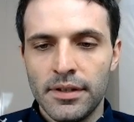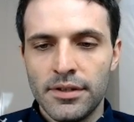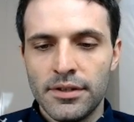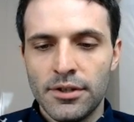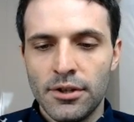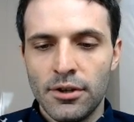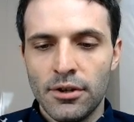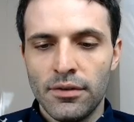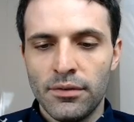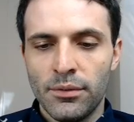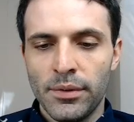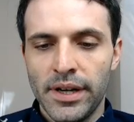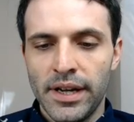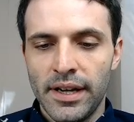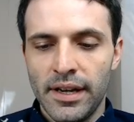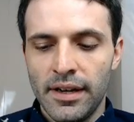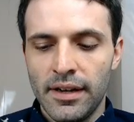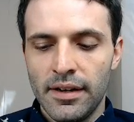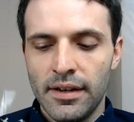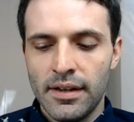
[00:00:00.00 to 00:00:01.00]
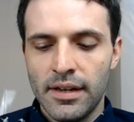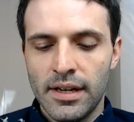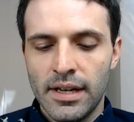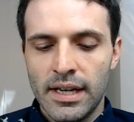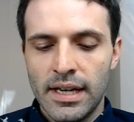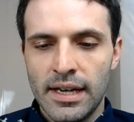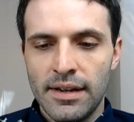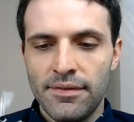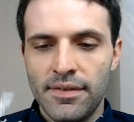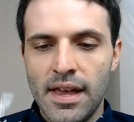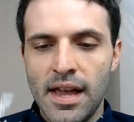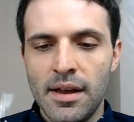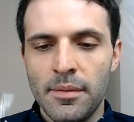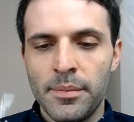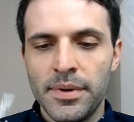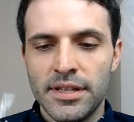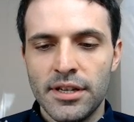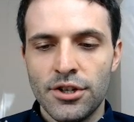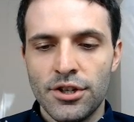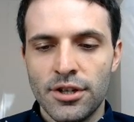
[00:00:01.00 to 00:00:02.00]
So if we give that a
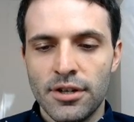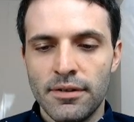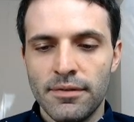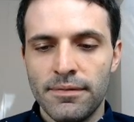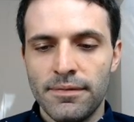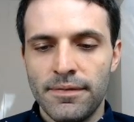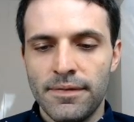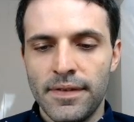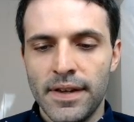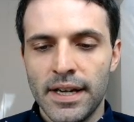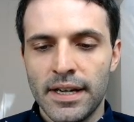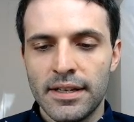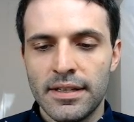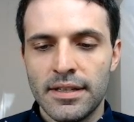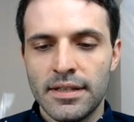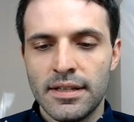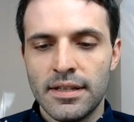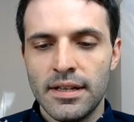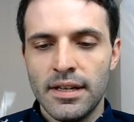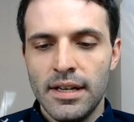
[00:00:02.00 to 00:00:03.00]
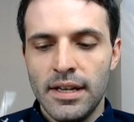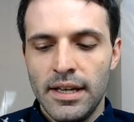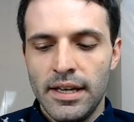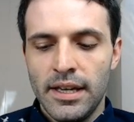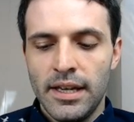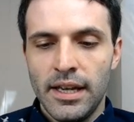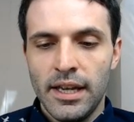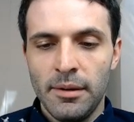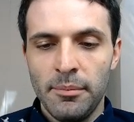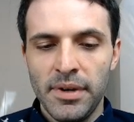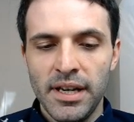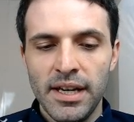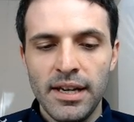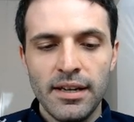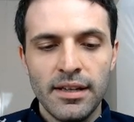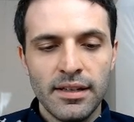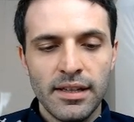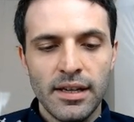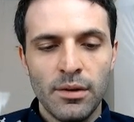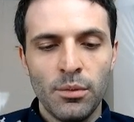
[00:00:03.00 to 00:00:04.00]
position of fixed,
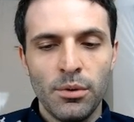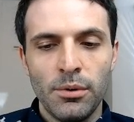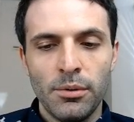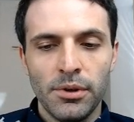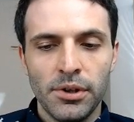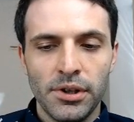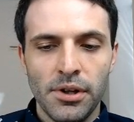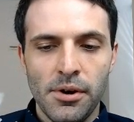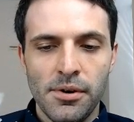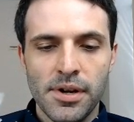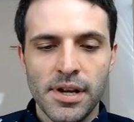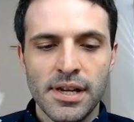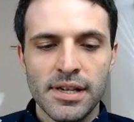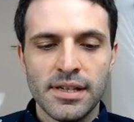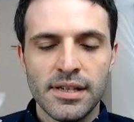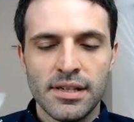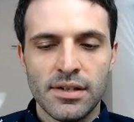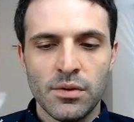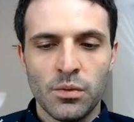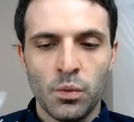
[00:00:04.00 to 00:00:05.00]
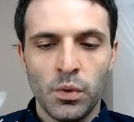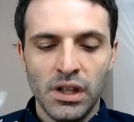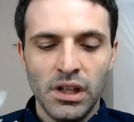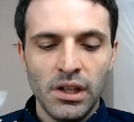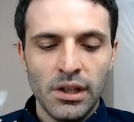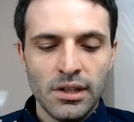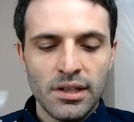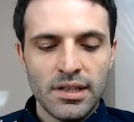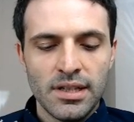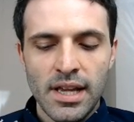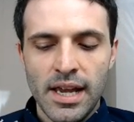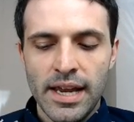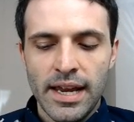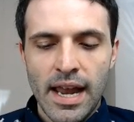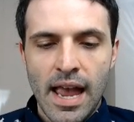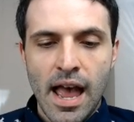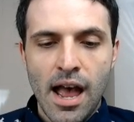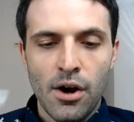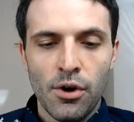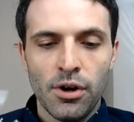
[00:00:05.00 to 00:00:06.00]
immediately we will notice what looks
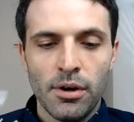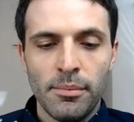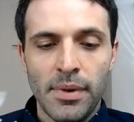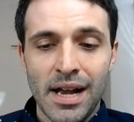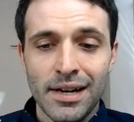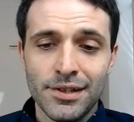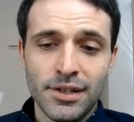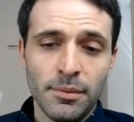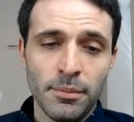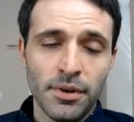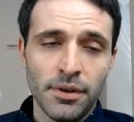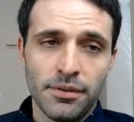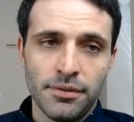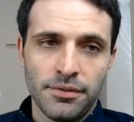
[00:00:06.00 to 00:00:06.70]
like our box number